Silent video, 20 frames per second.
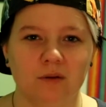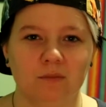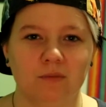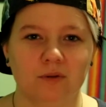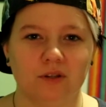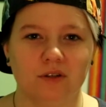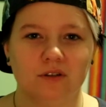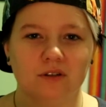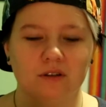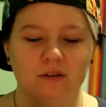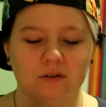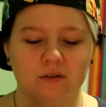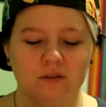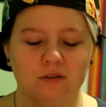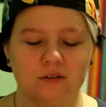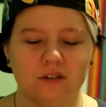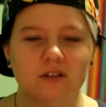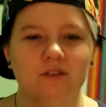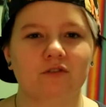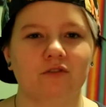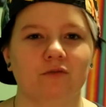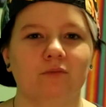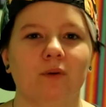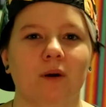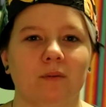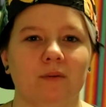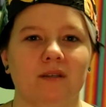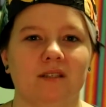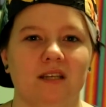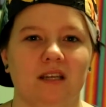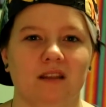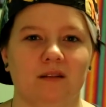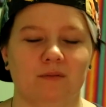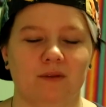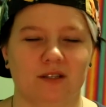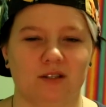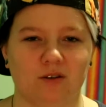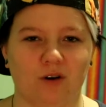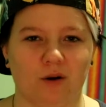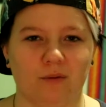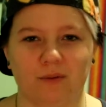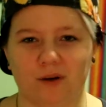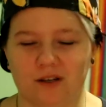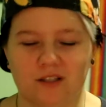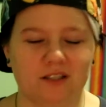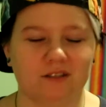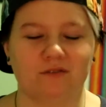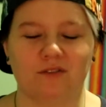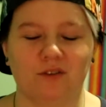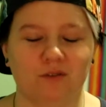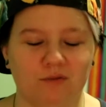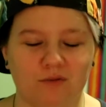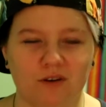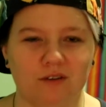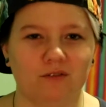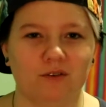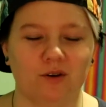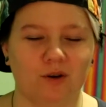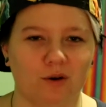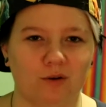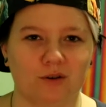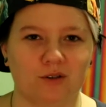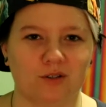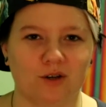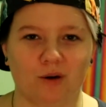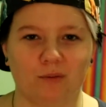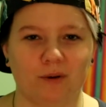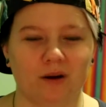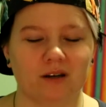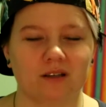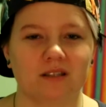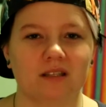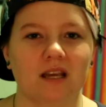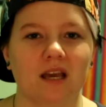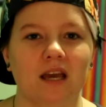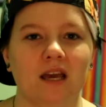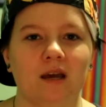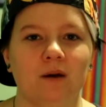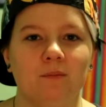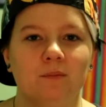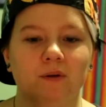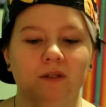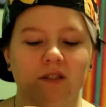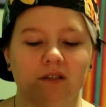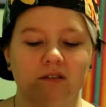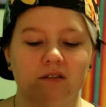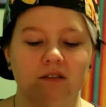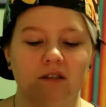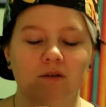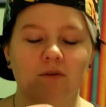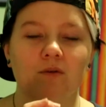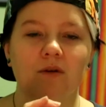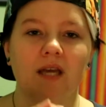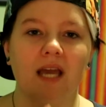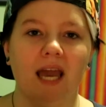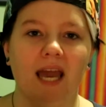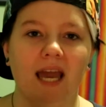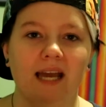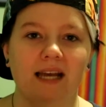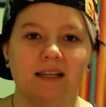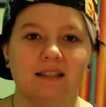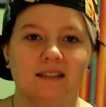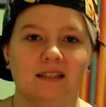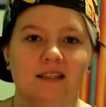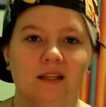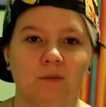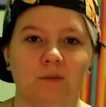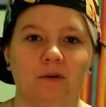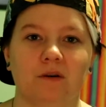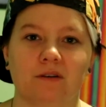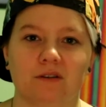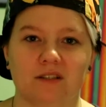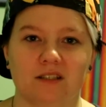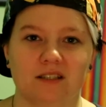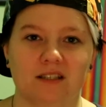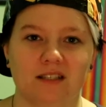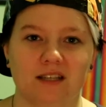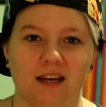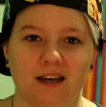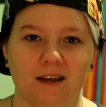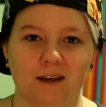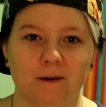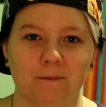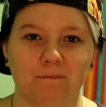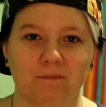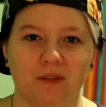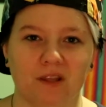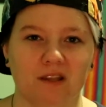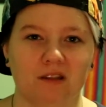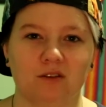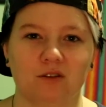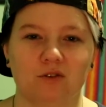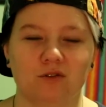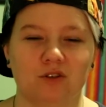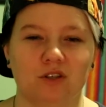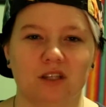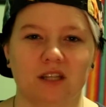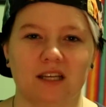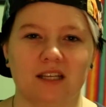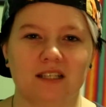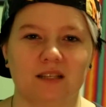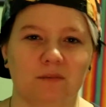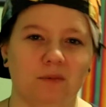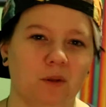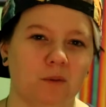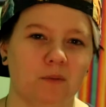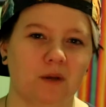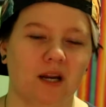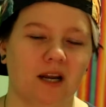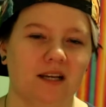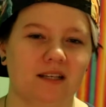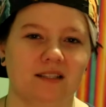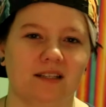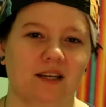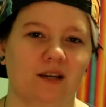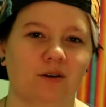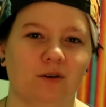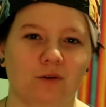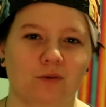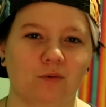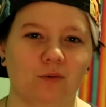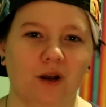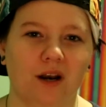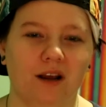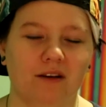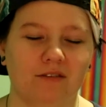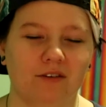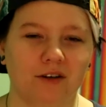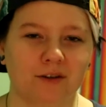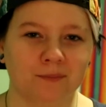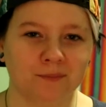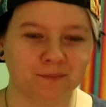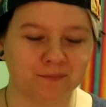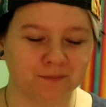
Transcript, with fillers: but they're little, you've probably seen them at Starbucks if you if you go to Starbucks. But they're little cakes that they put on a stick and they'll usually like dip them in icing or whatever.